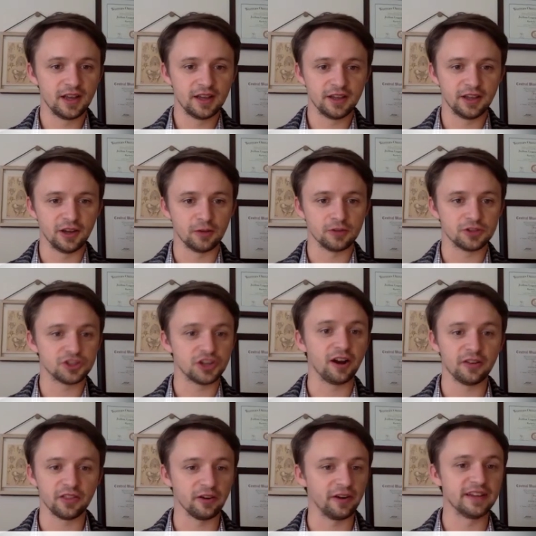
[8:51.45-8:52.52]
you know,
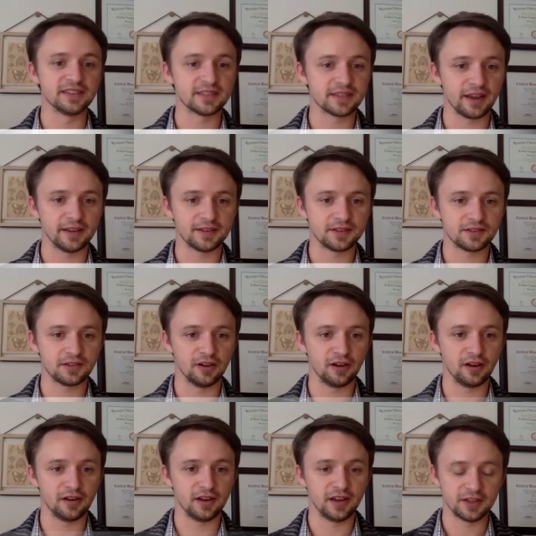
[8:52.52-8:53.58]
share their insights
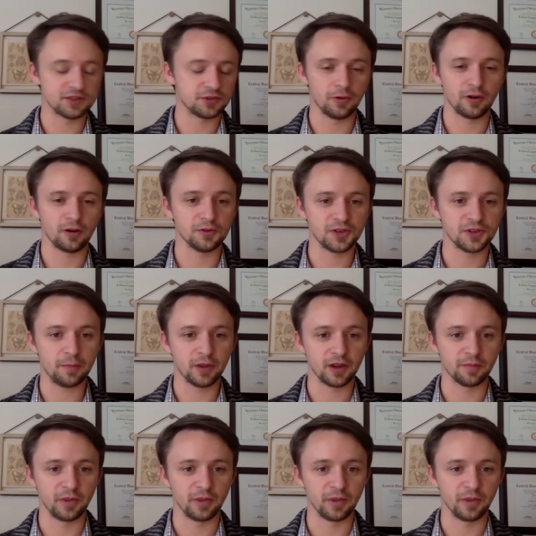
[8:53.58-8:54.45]
on a historical topic,